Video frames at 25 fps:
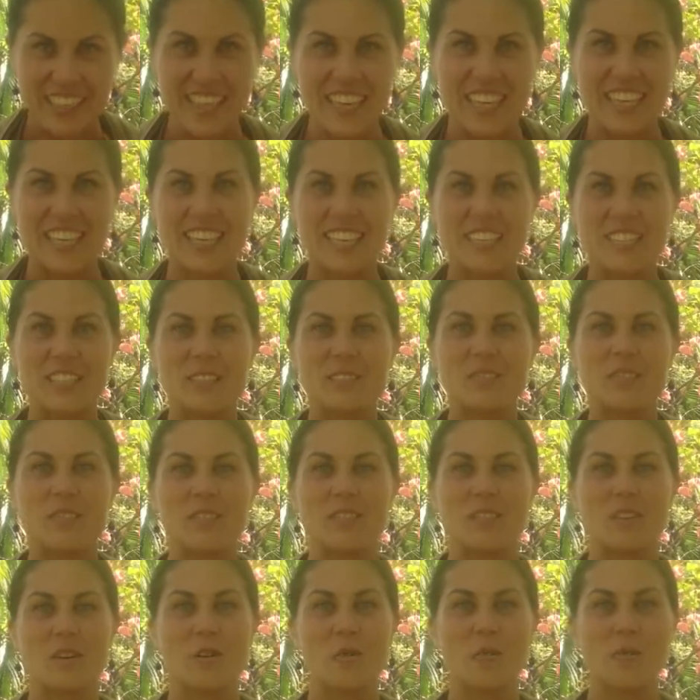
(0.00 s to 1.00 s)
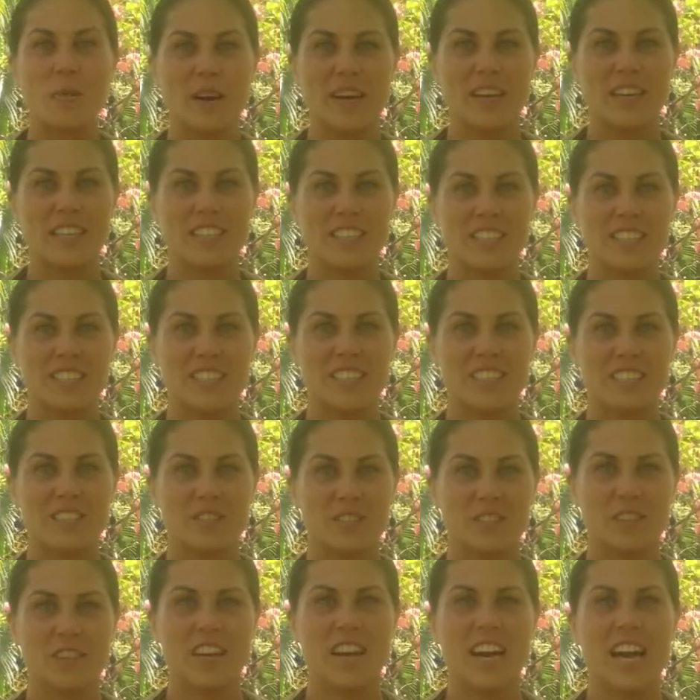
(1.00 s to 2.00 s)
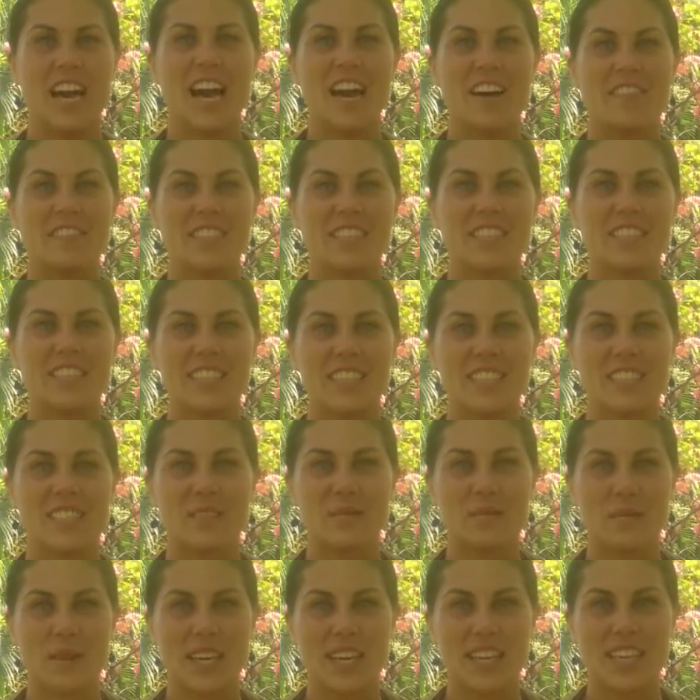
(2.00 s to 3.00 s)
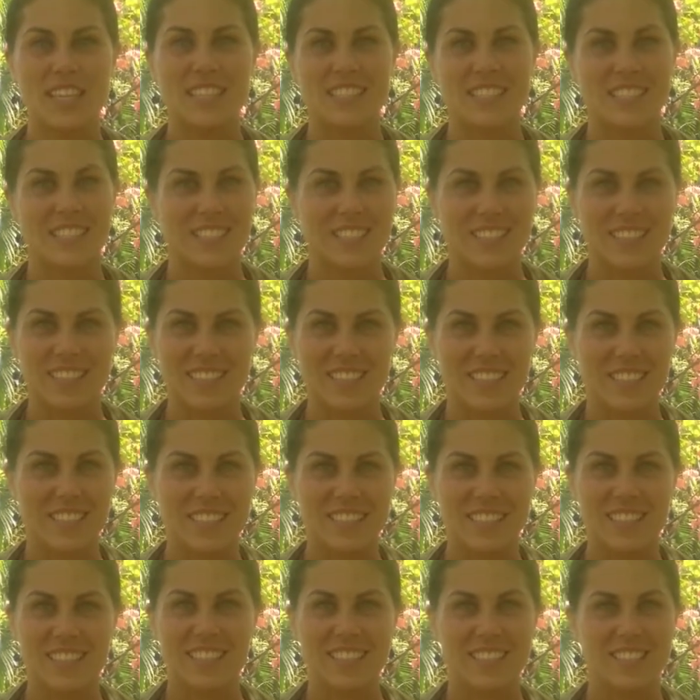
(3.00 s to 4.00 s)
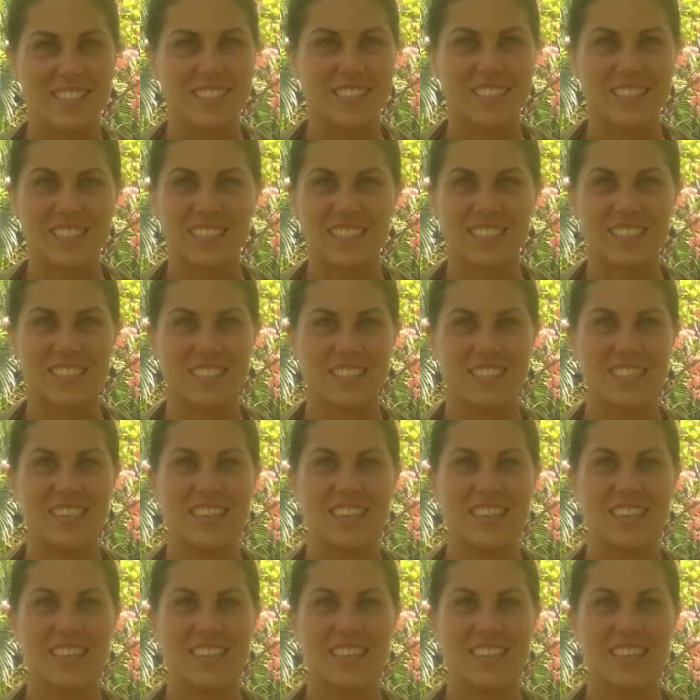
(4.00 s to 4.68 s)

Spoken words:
Thank you so much for having this space, and it's just